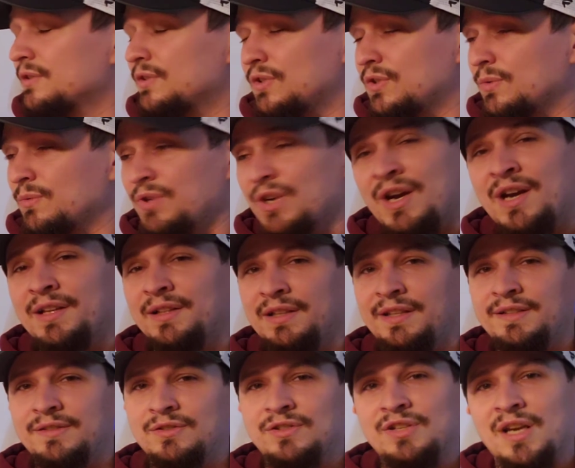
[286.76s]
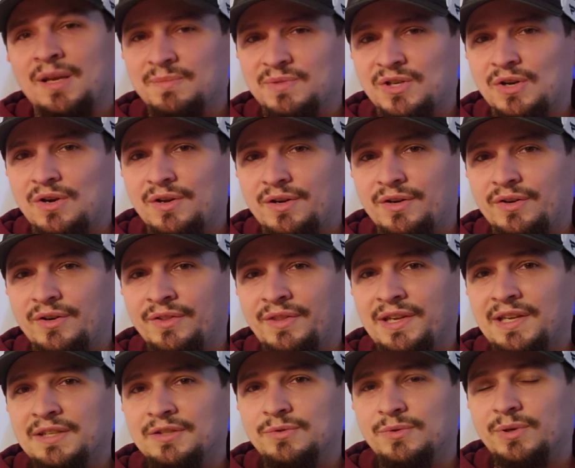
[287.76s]
do not list James Conner on
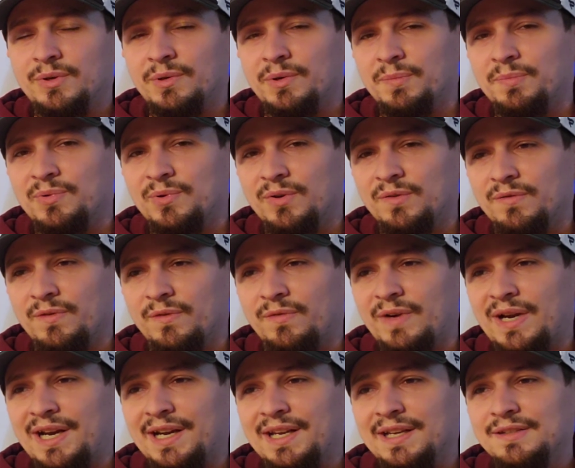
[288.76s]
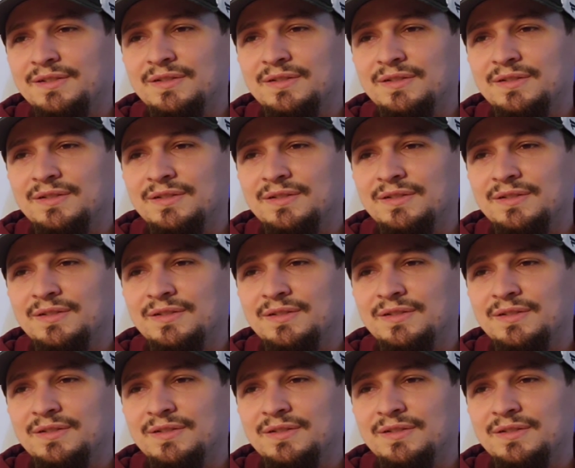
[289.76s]
the injury report for Friday,